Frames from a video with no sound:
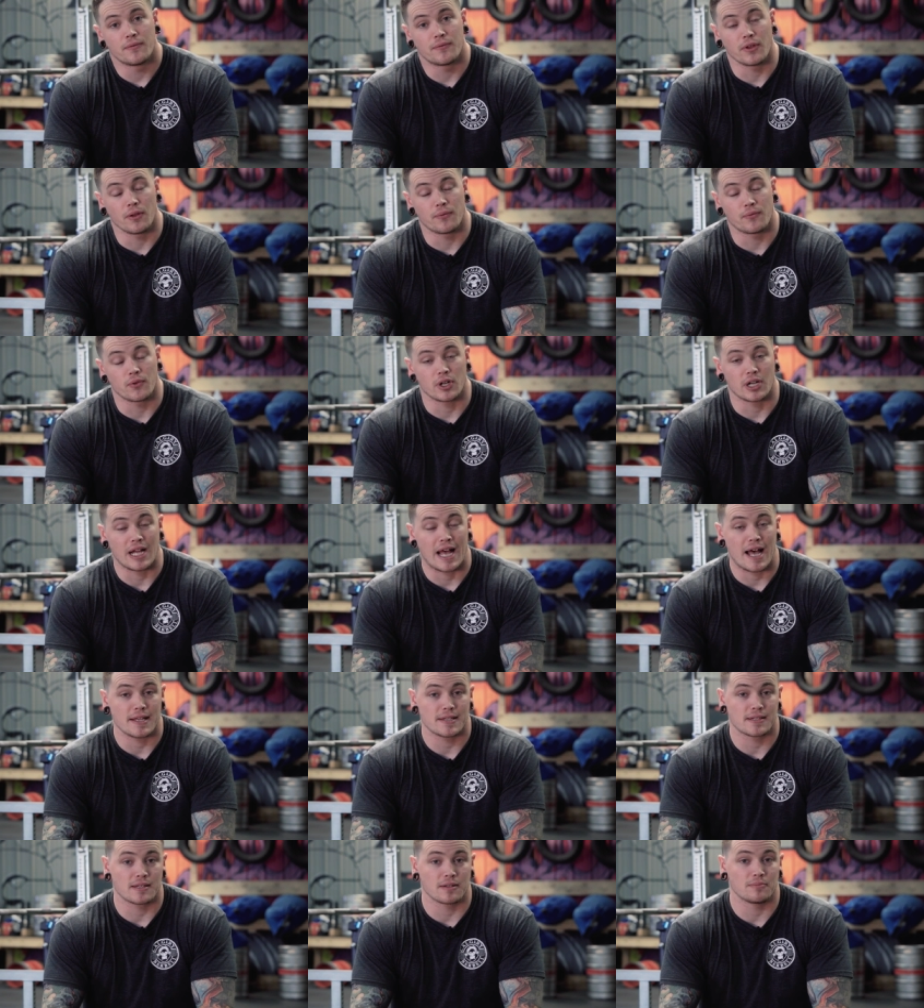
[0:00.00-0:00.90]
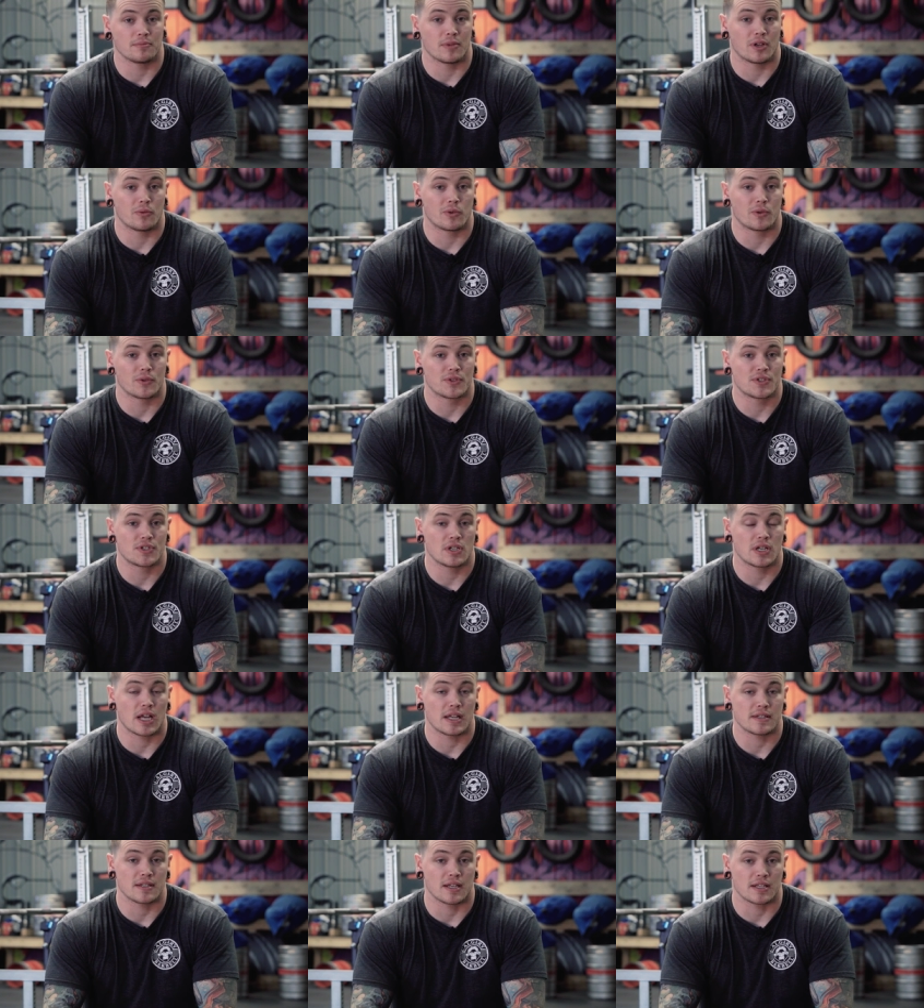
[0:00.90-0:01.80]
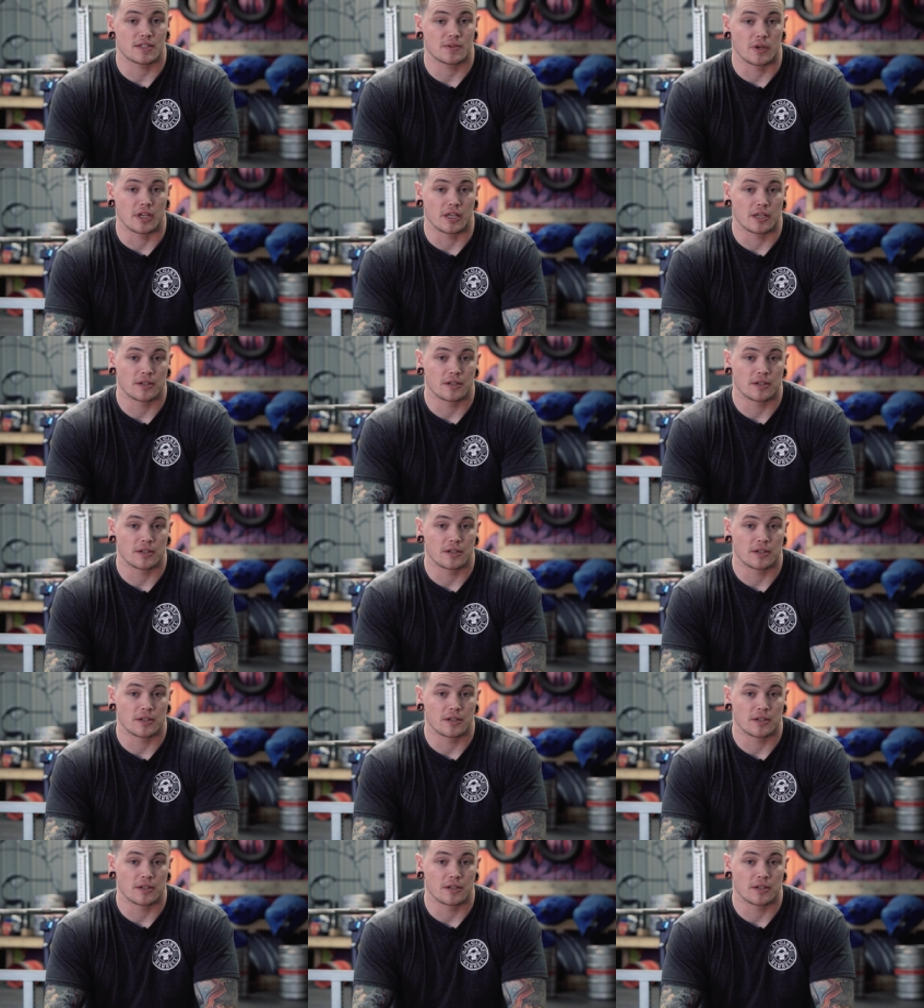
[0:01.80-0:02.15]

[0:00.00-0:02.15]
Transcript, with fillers: feel free to ask them, and we will see you guys next